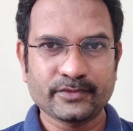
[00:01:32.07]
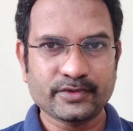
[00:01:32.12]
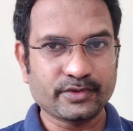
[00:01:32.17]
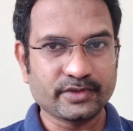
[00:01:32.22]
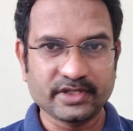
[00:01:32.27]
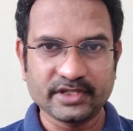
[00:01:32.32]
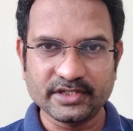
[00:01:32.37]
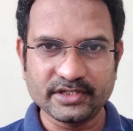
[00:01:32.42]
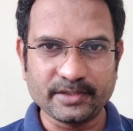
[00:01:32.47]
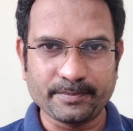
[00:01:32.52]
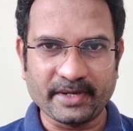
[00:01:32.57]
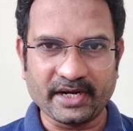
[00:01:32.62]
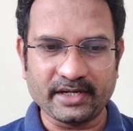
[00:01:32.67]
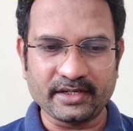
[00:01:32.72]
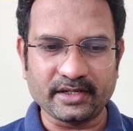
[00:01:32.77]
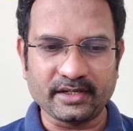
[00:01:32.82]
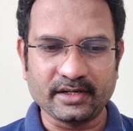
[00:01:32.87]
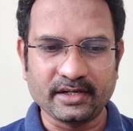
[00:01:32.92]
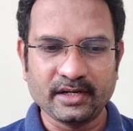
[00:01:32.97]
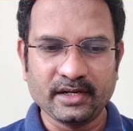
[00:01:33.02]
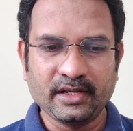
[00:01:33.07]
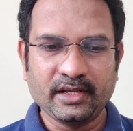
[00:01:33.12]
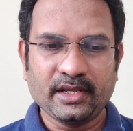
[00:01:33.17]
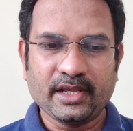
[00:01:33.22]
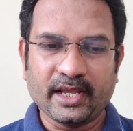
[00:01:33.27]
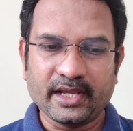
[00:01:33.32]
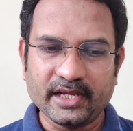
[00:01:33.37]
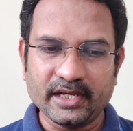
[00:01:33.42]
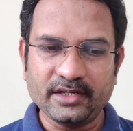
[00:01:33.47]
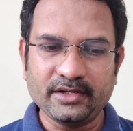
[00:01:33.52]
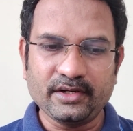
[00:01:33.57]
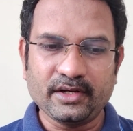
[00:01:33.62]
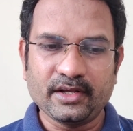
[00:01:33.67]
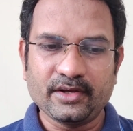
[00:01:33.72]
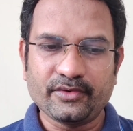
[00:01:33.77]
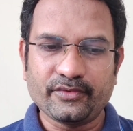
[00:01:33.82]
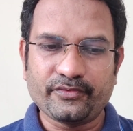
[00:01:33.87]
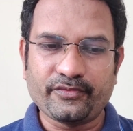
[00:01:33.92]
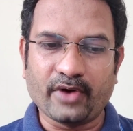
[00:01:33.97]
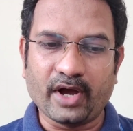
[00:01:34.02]
so this is the pattern again
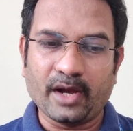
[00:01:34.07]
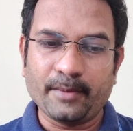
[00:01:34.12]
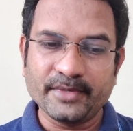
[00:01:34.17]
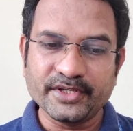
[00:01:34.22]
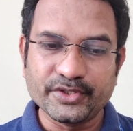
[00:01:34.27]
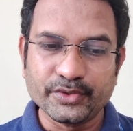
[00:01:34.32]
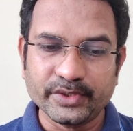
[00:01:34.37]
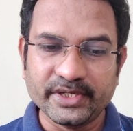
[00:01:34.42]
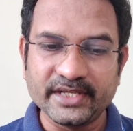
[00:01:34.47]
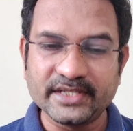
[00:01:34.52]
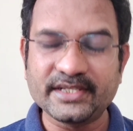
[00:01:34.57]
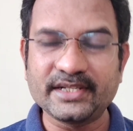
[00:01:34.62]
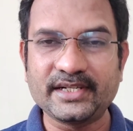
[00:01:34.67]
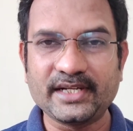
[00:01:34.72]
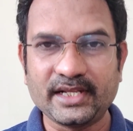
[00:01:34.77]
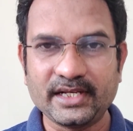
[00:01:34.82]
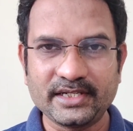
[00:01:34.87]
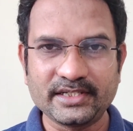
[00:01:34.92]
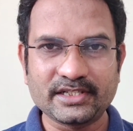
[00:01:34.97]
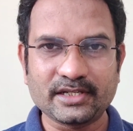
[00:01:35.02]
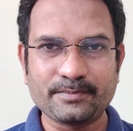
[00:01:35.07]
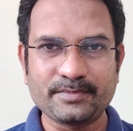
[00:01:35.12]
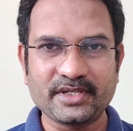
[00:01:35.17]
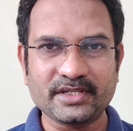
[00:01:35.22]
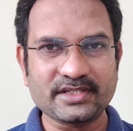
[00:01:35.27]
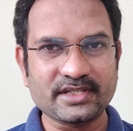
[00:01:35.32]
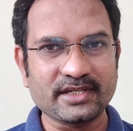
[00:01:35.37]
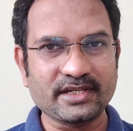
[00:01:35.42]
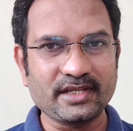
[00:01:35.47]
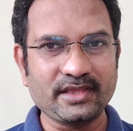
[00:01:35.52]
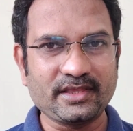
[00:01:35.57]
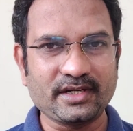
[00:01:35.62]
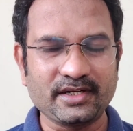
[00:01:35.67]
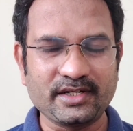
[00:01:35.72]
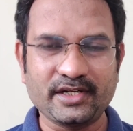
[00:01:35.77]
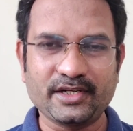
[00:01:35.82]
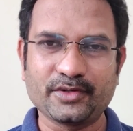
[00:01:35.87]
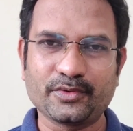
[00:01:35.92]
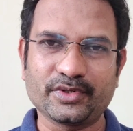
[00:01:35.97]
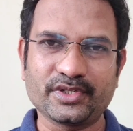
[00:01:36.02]
pharmaceutics and elite subjects again
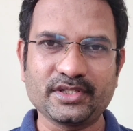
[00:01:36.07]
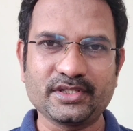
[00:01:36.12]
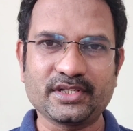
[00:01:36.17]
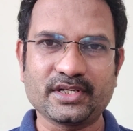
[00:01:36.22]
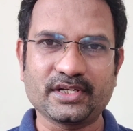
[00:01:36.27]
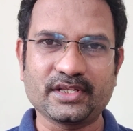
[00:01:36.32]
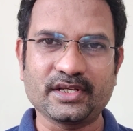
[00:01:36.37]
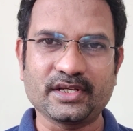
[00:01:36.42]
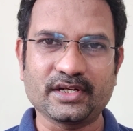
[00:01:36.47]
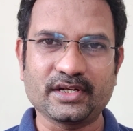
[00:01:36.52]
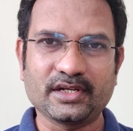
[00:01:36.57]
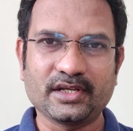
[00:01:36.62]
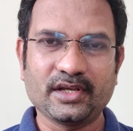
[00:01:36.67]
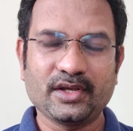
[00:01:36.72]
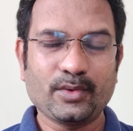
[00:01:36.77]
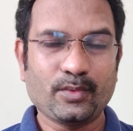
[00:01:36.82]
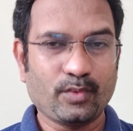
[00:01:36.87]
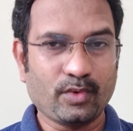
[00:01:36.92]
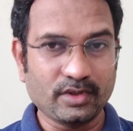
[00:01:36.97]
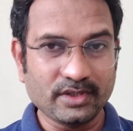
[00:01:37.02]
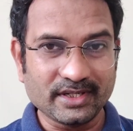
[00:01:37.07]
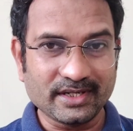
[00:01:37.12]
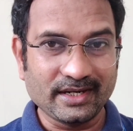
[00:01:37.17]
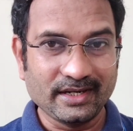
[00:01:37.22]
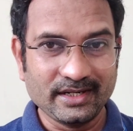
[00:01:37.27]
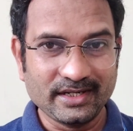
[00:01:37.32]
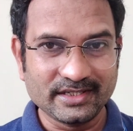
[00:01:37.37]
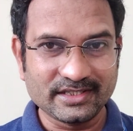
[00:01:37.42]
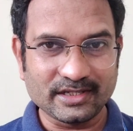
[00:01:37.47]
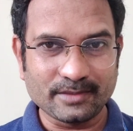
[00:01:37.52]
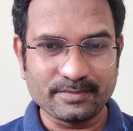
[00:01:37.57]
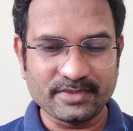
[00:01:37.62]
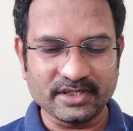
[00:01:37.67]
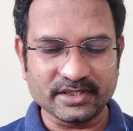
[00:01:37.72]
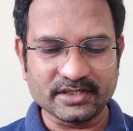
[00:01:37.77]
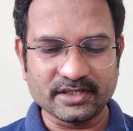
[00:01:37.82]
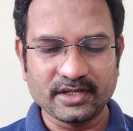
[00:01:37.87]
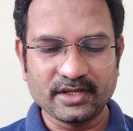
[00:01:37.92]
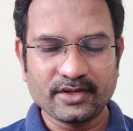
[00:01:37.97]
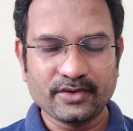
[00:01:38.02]
38 questions are there what are elite
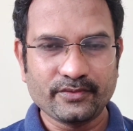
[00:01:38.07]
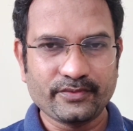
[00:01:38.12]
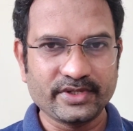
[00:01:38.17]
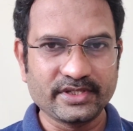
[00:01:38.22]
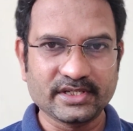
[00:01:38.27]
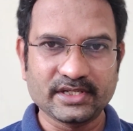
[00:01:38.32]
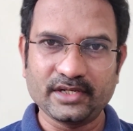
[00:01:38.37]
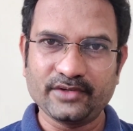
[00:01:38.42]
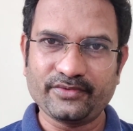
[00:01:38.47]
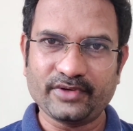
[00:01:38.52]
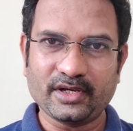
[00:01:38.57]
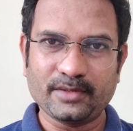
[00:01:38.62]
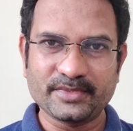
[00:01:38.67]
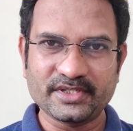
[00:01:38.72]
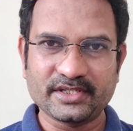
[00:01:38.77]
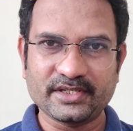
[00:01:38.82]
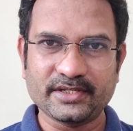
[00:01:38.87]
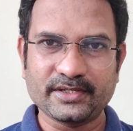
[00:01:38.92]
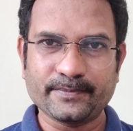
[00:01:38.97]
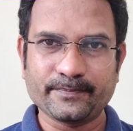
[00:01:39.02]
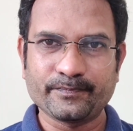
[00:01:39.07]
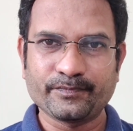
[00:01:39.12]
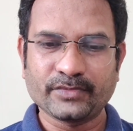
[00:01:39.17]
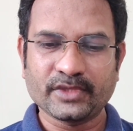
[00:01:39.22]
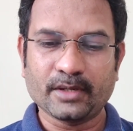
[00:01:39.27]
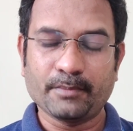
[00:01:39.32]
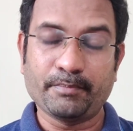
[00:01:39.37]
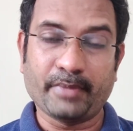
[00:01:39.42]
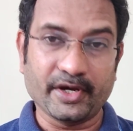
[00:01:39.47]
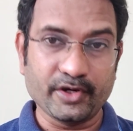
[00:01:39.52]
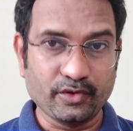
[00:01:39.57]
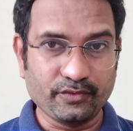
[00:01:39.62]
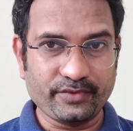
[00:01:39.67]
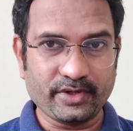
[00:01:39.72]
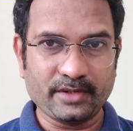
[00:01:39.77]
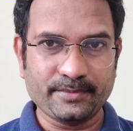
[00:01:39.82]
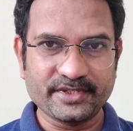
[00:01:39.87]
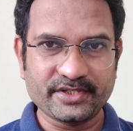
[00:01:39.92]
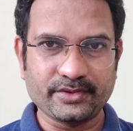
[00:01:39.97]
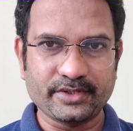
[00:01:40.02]
subjects physical pharmacy
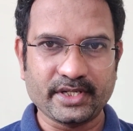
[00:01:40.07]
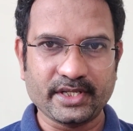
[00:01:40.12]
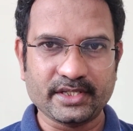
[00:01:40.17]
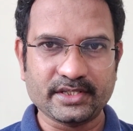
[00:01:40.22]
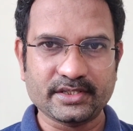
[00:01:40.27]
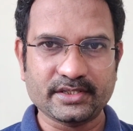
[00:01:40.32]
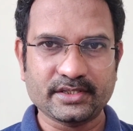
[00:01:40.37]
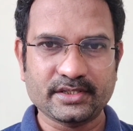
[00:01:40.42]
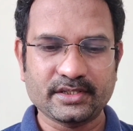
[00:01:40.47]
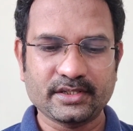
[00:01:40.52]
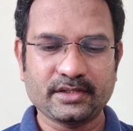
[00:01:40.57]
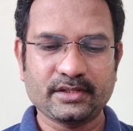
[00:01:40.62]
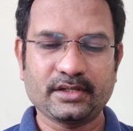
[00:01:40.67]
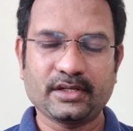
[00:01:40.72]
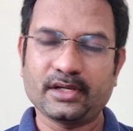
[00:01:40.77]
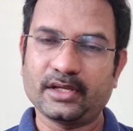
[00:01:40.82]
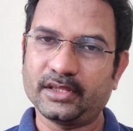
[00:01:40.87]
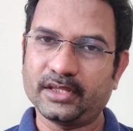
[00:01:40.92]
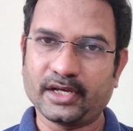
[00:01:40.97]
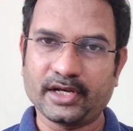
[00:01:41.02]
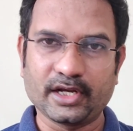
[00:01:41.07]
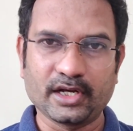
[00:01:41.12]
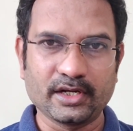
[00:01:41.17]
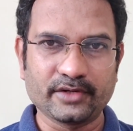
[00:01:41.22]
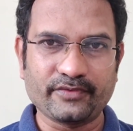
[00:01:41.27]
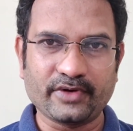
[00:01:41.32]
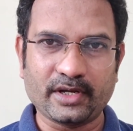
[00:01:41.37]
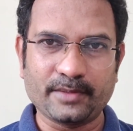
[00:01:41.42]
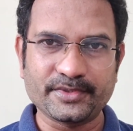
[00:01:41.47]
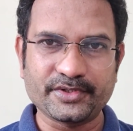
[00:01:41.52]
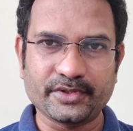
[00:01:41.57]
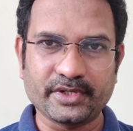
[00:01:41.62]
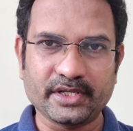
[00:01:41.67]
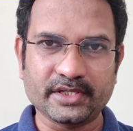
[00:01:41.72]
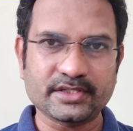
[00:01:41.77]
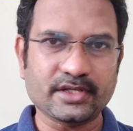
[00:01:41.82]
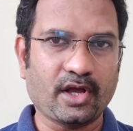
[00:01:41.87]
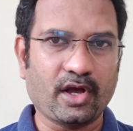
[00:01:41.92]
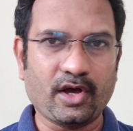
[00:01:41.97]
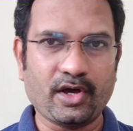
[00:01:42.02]
biopharmaceutics the regular
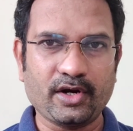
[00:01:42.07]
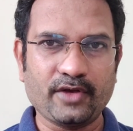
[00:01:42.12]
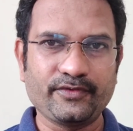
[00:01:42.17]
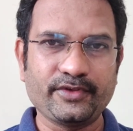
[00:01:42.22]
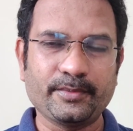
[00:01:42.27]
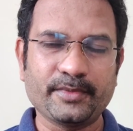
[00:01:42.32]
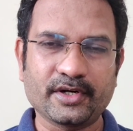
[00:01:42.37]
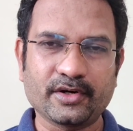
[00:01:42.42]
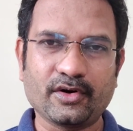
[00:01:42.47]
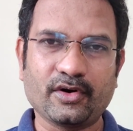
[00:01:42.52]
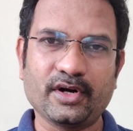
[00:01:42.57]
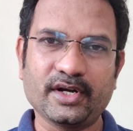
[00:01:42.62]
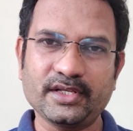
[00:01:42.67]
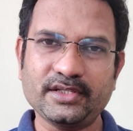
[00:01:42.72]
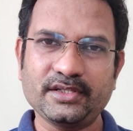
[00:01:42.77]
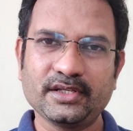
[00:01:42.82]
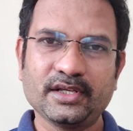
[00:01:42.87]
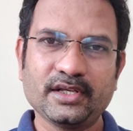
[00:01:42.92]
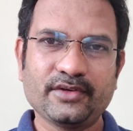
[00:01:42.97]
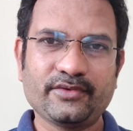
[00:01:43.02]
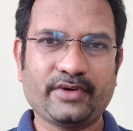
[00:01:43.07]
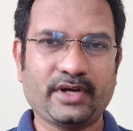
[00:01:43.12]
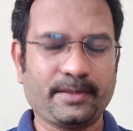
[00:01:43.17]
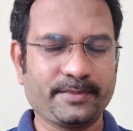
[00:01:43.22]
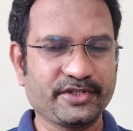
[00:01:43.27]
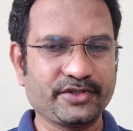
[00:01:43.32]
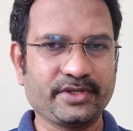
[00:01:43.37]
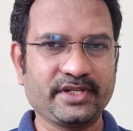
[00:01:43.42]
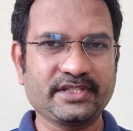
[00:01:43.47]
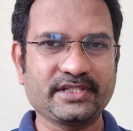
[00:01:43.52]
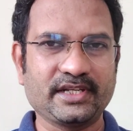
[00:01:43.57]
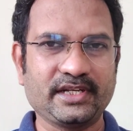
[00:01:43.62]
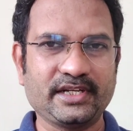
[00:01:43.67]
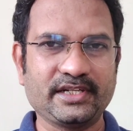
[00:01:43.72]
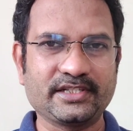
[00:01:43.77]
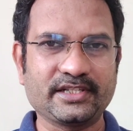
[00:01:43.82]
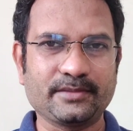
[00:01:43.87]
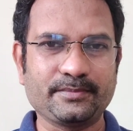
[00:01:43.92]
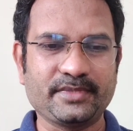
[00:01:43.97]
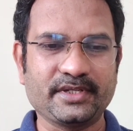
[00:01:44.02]
pharmaceutics all of them are called as pharmaceutics
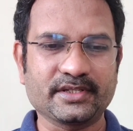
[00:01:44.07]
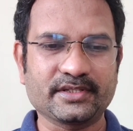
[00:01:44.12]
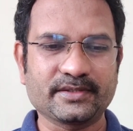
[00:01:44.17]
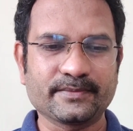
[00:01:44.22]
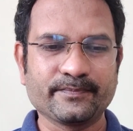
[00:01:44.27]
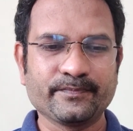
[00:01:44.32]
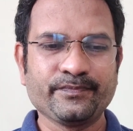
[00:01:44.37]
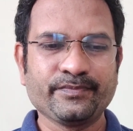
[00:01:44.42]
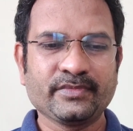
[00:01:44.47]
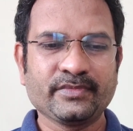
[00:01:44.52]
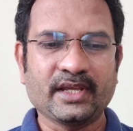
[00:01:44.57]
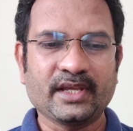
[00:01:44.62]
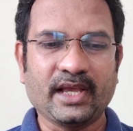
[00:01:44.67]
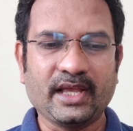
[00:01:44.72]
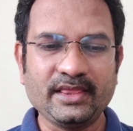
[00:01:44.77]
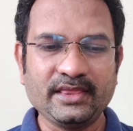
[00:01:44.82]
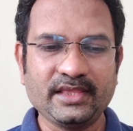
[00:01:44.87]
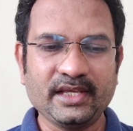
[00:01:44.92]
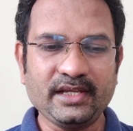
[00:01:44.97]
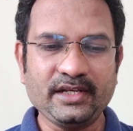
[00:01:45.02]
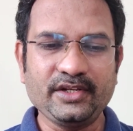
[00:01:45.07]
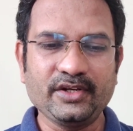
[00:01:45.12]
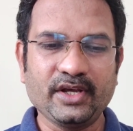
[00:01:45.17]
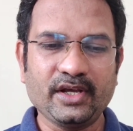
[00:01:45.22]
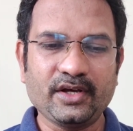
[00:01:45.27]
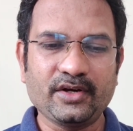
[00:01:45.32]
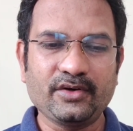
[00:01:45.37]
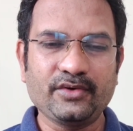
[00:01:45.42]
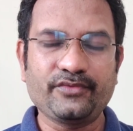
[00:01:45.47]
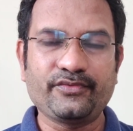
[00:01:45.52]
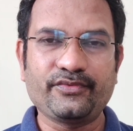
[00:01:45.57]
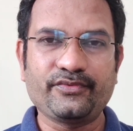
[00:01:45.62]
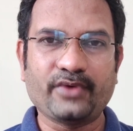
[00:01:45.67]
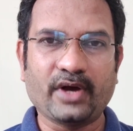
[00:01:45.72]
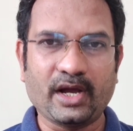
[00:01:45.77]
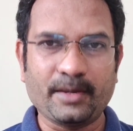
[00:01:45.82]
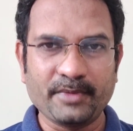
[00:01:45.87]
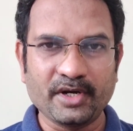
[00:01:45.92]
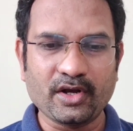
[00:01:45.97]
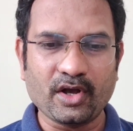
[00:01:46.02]
elite subjects and then you have
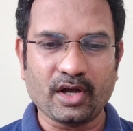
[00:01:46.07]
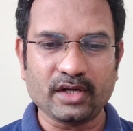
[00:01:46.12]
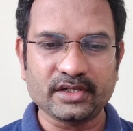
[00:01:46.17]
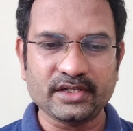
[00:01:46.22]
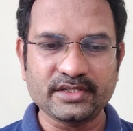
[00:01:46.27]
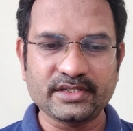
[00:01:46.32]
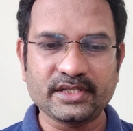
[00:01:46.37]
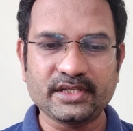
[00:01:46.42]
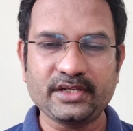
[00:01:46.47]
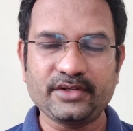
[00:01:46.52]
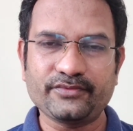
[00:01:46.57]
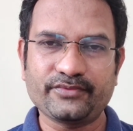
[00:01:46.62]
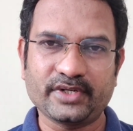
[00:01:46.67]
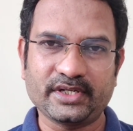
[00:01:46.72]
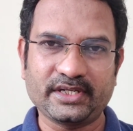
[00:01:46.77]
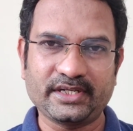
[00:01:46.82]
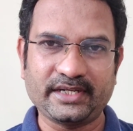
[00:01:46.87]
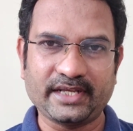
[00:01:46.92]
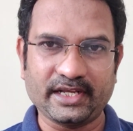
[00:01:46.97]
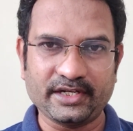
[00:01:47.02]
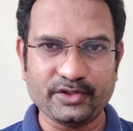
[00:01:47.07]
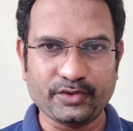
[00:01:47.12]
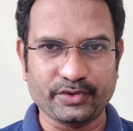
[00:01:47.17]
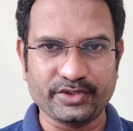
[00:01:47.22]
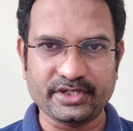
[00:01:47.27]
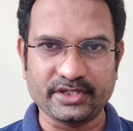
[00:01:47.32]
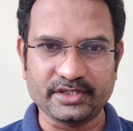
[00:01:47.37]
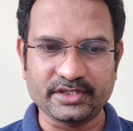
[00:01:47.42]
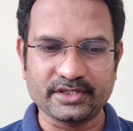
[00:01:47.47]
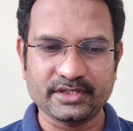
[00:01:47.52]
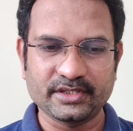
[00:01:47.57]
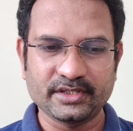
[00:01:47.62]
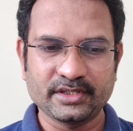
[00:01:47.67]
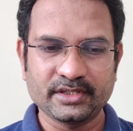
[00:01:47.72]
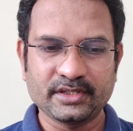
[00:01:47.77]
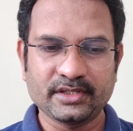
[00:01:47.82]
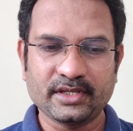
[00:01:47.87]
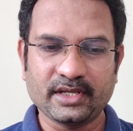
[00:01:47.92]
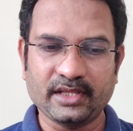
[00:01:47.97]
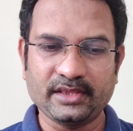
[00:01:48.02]
pharmacognosy for 10 questions.
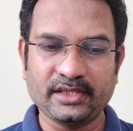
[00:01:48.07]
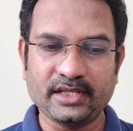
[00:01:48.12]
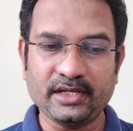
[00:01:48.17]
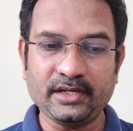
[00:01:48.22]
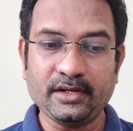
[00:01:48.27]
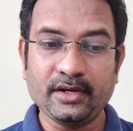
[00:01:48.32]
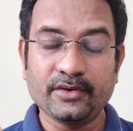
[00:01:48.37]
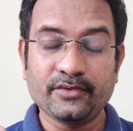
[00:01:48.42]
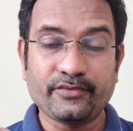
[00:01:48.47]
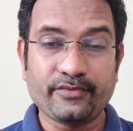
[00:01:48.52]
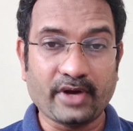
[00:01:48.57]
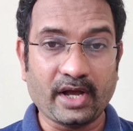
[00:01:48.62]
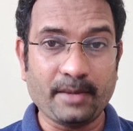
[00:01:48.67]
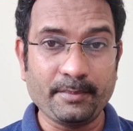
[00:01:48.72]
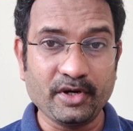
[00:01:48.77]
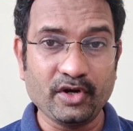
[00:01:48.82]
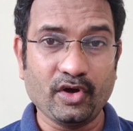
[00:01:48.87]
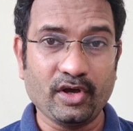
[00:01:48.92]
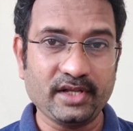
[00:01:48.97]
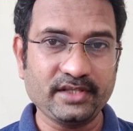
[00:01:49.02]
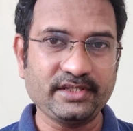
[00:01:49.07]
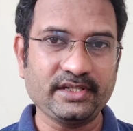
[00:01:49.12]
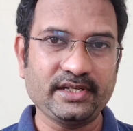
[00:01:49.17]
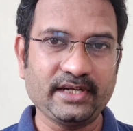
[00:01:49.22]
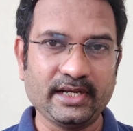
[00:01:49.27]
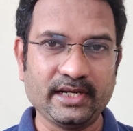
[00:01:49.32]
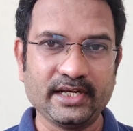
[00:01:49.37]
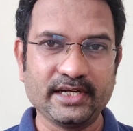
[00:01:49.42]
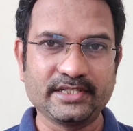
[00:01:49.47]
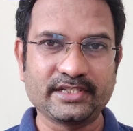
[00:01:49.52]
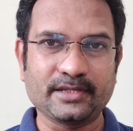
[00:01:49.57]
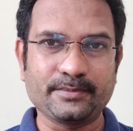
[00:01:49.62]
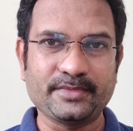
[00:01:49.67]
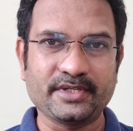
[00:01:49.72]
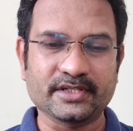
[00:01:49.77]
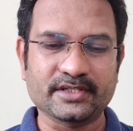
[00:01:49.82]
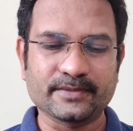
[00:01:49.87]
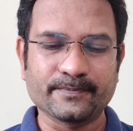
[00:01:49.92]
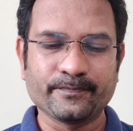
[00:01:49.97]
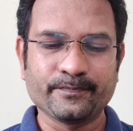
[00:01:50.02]
And then pharmacology and elite
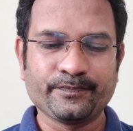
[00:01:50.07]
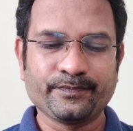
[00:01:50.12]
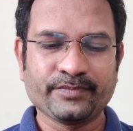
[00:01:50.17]
subjects.